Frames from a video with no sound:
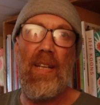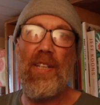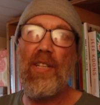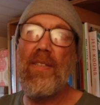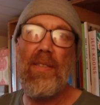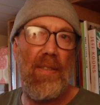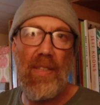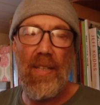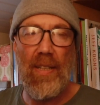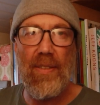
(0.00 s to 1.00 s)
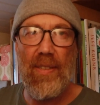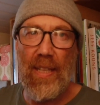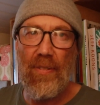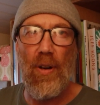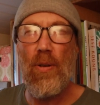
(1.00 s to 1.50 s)
and you can see
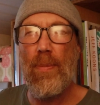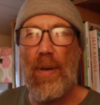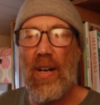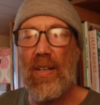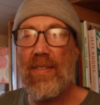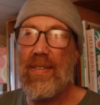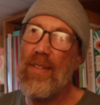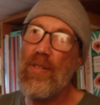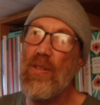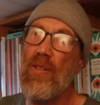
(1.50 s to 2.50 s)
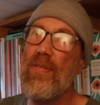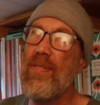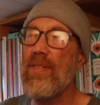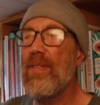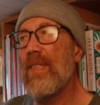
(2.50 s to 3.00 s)
the roller marks and they look
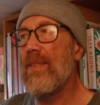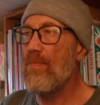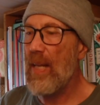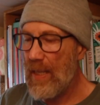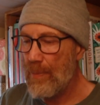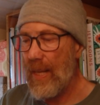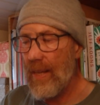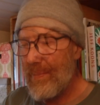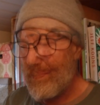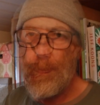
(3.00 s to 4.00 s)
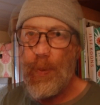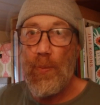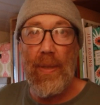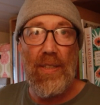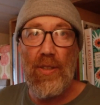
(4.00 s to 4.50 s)
awful and blah blah. But
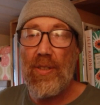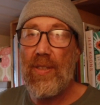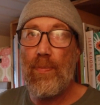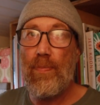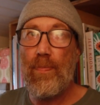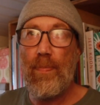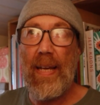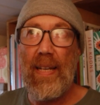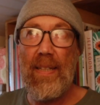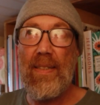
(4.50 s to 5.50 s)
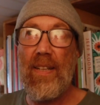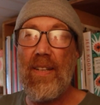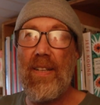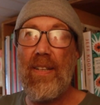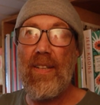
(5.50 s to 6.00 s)
we just painted
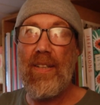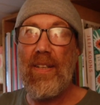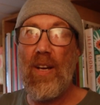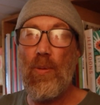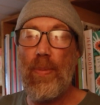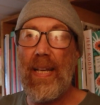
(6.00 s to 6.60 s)
her OB